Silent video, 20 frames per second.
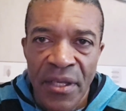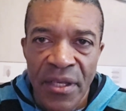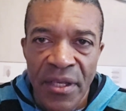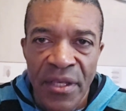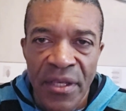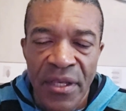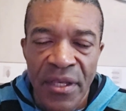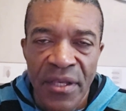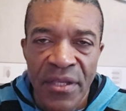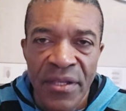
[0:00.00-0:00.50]

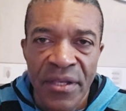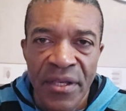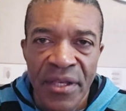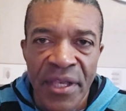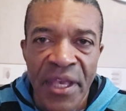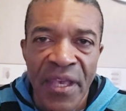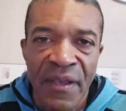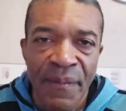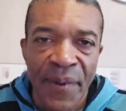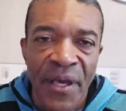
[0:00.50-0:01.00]
the
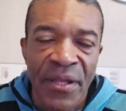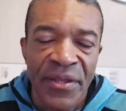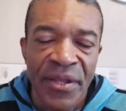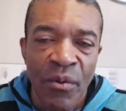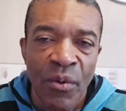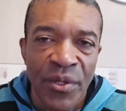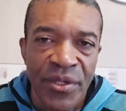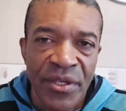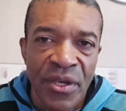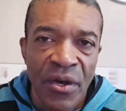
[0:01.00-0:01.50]
keeper, there
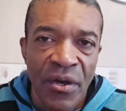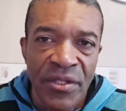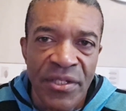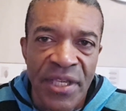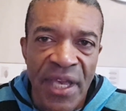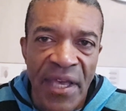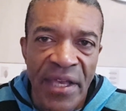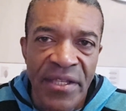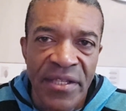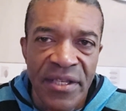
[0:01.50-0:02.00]
was
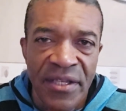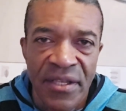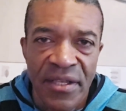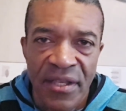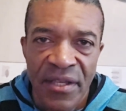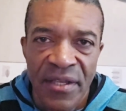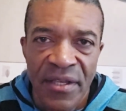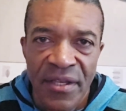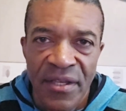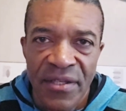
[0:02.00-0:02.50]
contact,
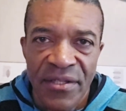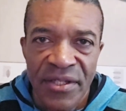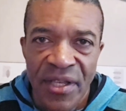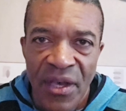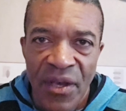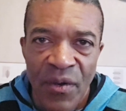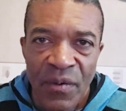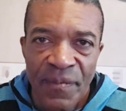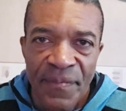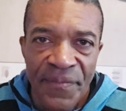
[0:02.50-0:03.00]

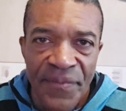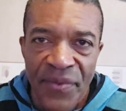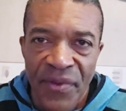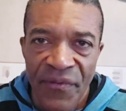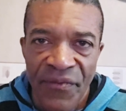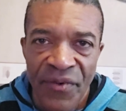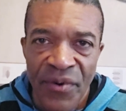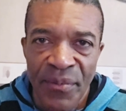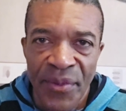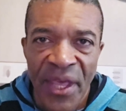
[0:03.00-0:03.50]
so
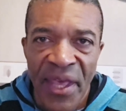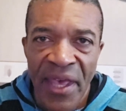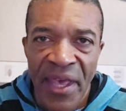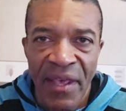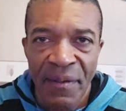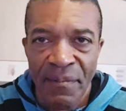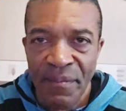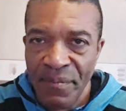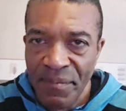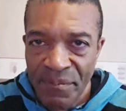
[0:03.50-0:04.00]
from there,
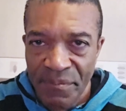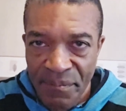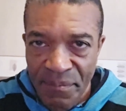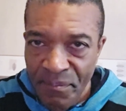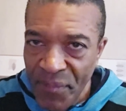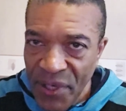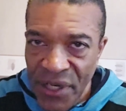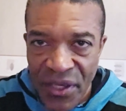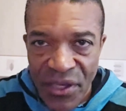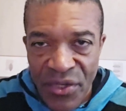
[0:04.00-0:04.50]

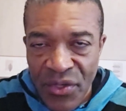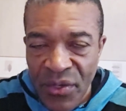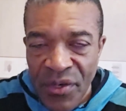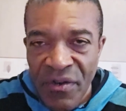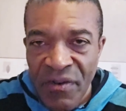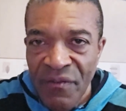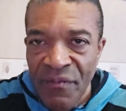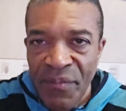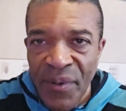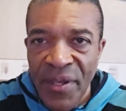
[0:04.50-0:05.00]
but it shouldn't
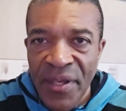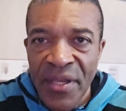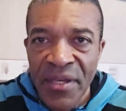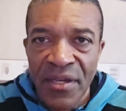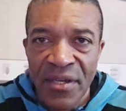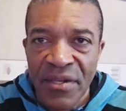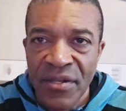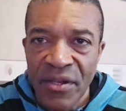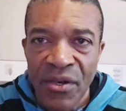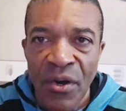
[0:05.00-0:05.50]
have been
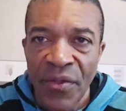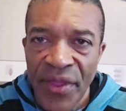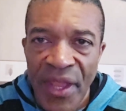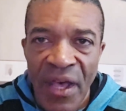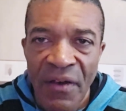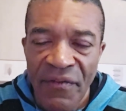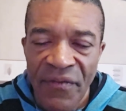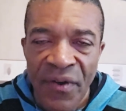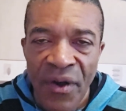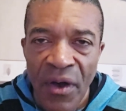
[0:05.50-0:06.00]
got
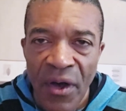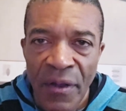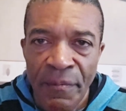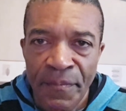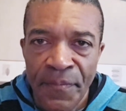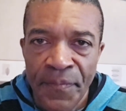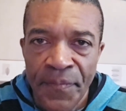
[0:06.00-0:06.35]
that far.